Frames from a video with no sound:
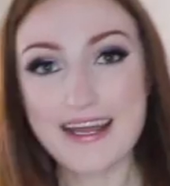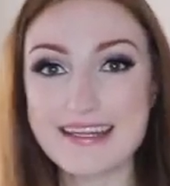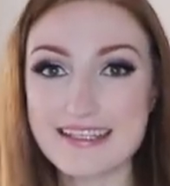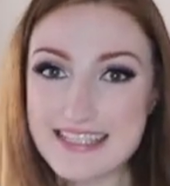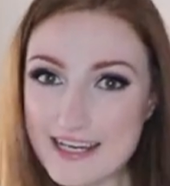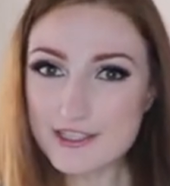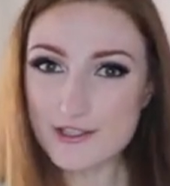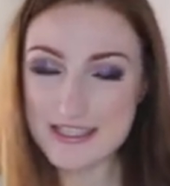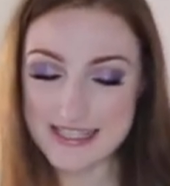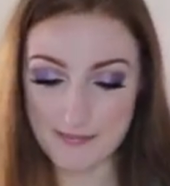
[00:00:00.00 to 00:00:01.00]
Okay, let's have a
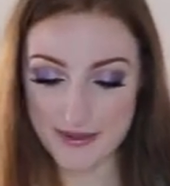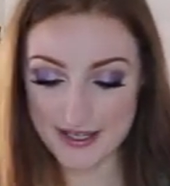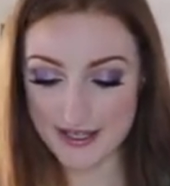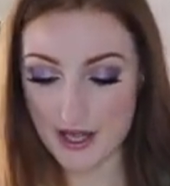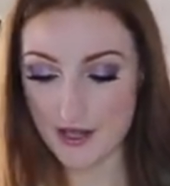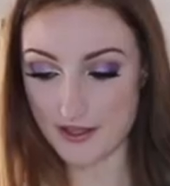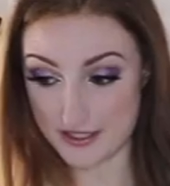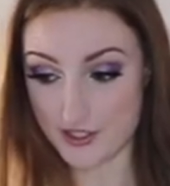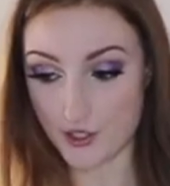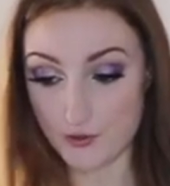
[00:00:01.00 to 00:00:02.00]
look at something
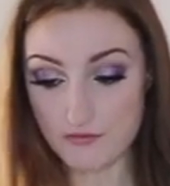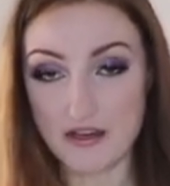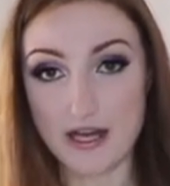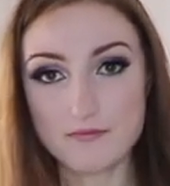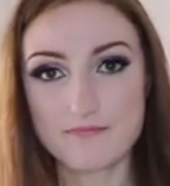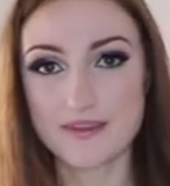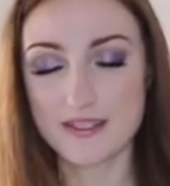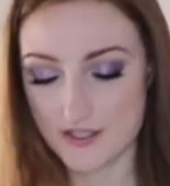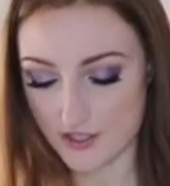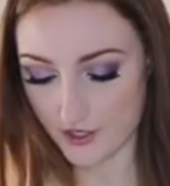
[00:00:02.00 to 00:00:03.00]
that's new now.
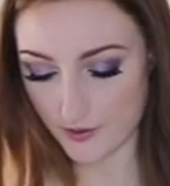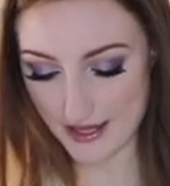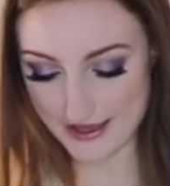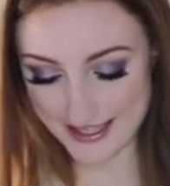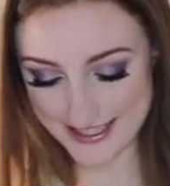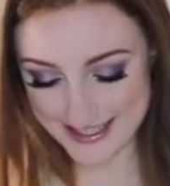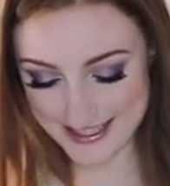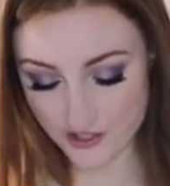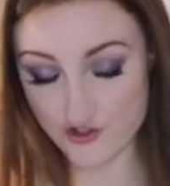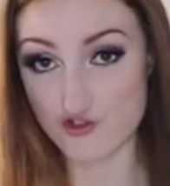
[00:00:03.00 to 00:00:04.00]
So this
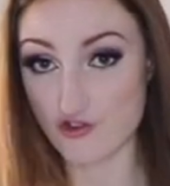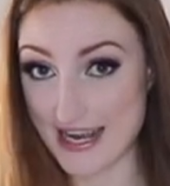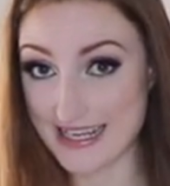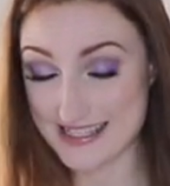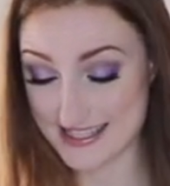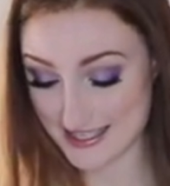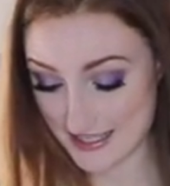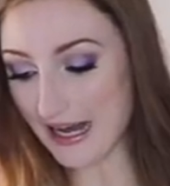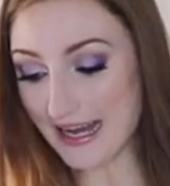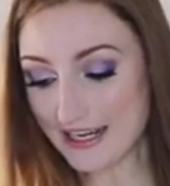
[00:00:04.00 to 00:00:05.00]
is a dress.
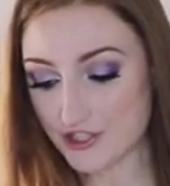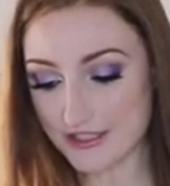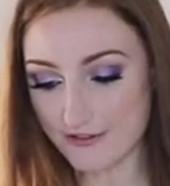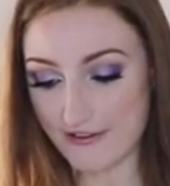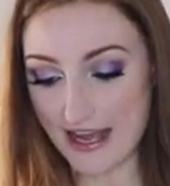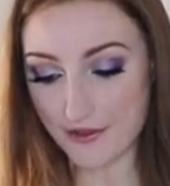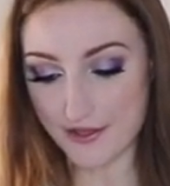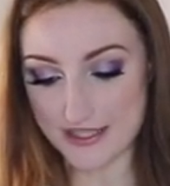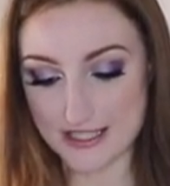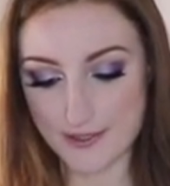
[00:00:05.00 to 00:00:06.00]
I actually
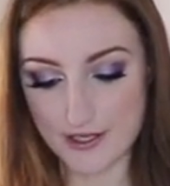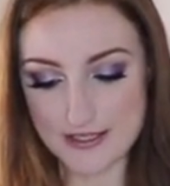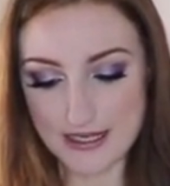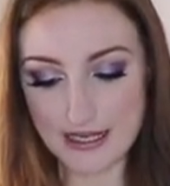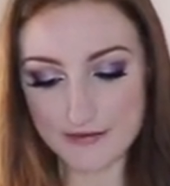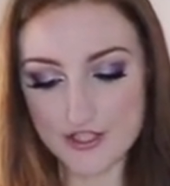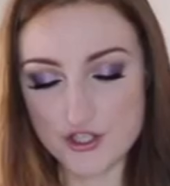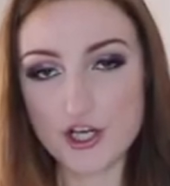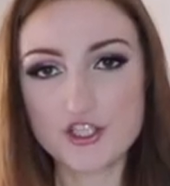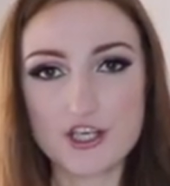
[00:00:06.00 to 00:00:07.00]
found this because I was
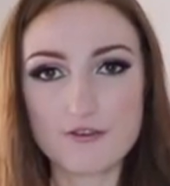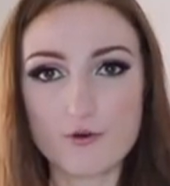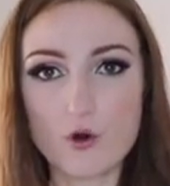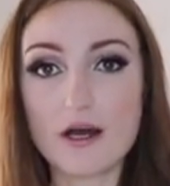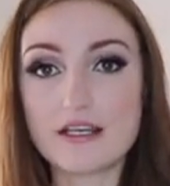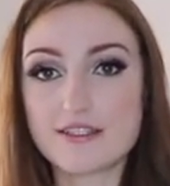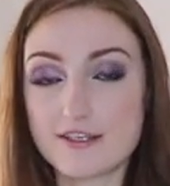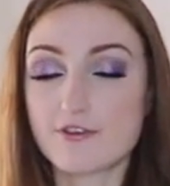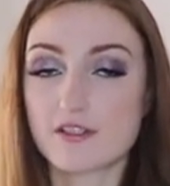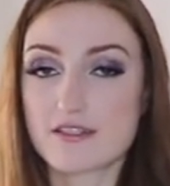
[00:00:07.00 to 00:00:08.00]
searching for a
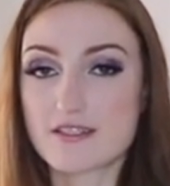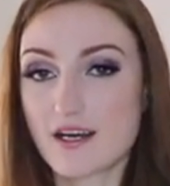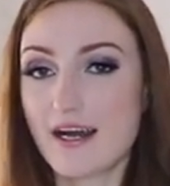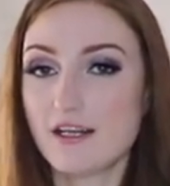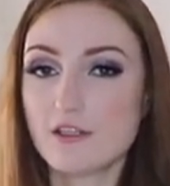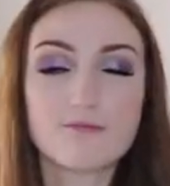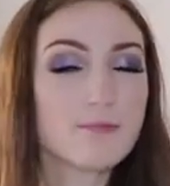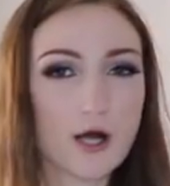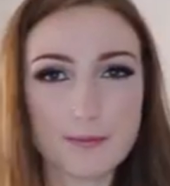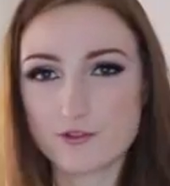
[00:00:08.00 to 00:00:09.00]
different style of
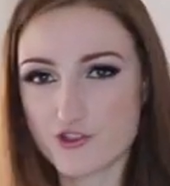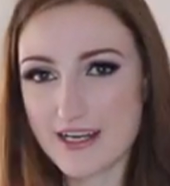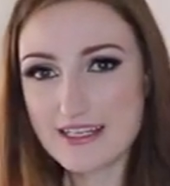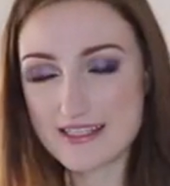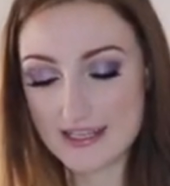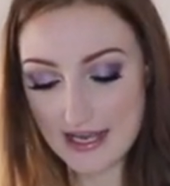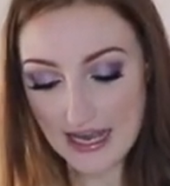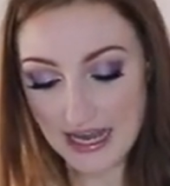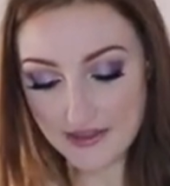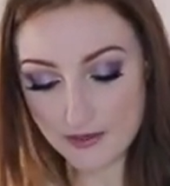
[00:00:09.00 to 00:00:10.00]
purple dress.
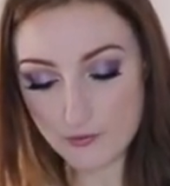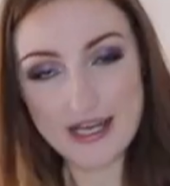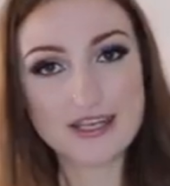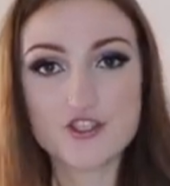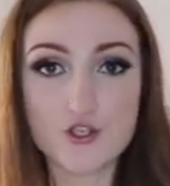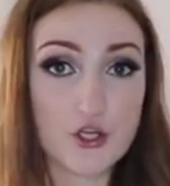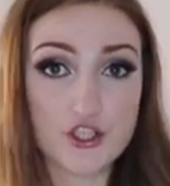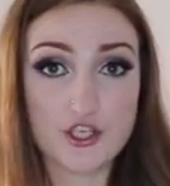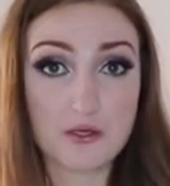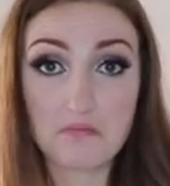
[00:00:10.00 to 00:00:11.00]
And then when I'd
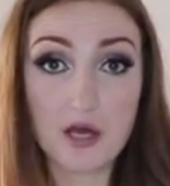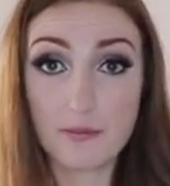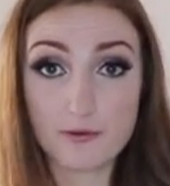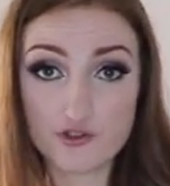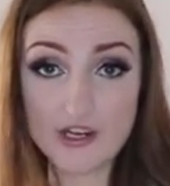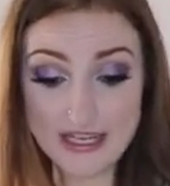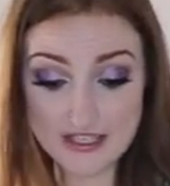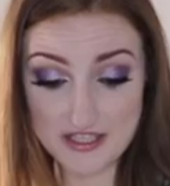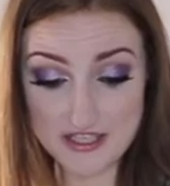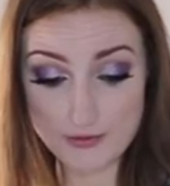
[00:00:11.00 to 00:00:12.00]
searched purple
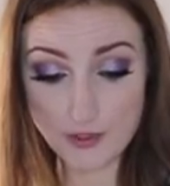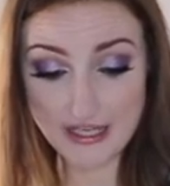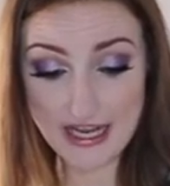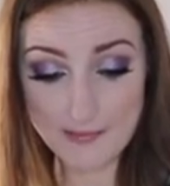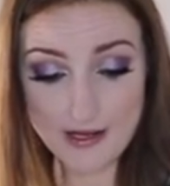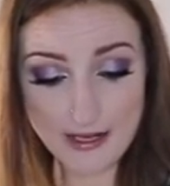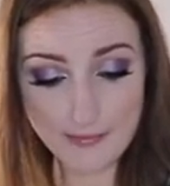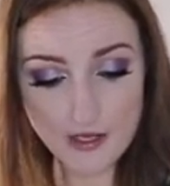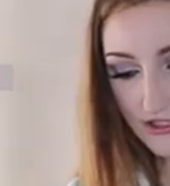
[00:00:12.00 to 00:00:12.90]
dress, this is what came up.